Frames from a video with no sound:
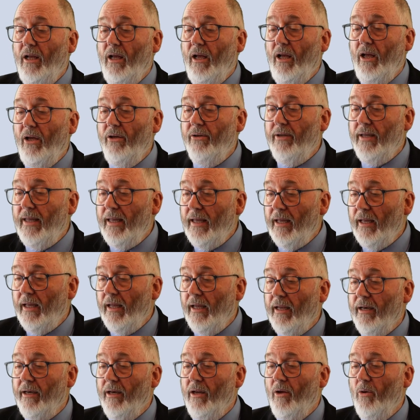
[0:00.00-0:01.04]

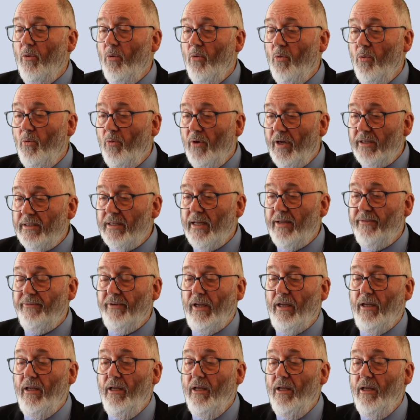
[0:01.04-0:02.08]
hoean,
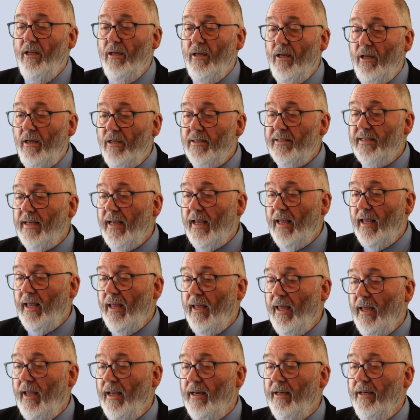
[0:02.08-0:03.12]
whatever,
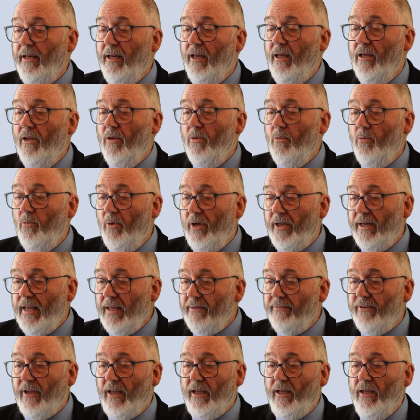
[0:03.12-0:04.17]
hosean,
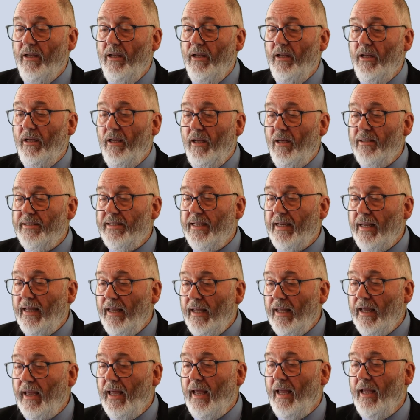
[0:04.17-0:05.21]
whatever,
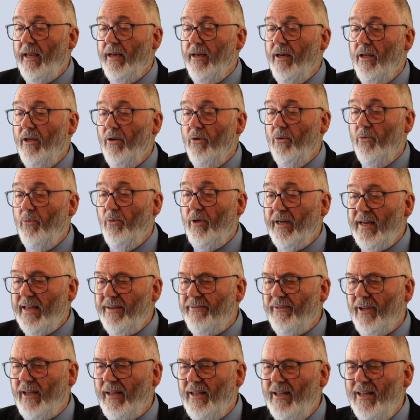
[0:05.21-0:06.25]
hosean,
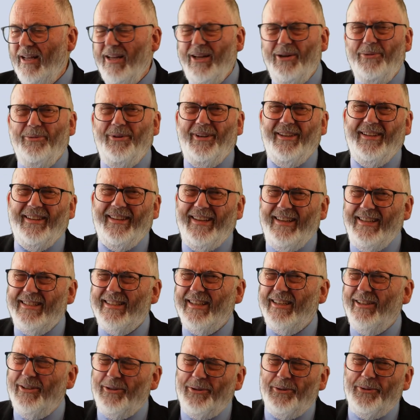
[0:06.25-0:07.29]
whatever. Well, these
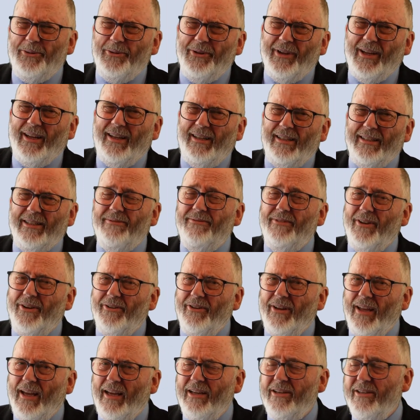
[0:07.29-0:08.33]
are all kind of
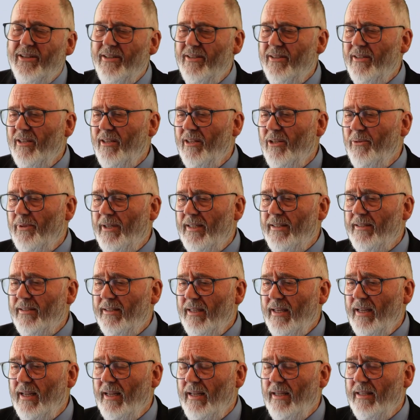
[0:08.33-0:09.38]
variations on the one
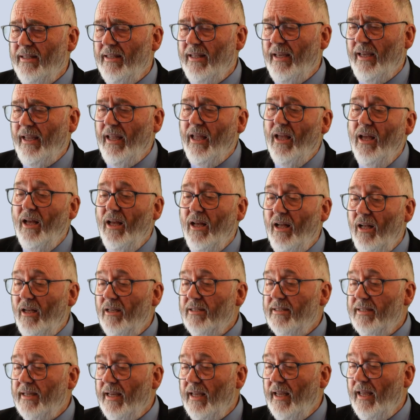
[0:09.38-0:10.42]
thing, aren't they?
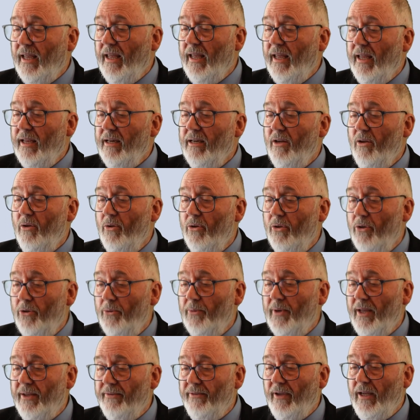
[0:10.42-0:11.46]
Hosean,
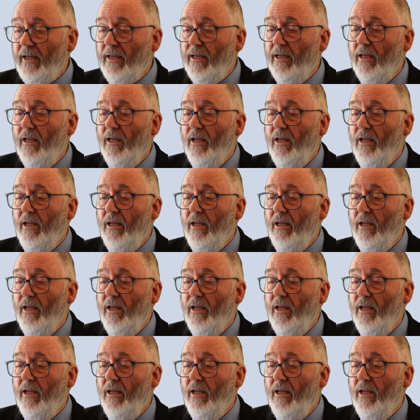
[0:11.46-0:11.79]
whoever,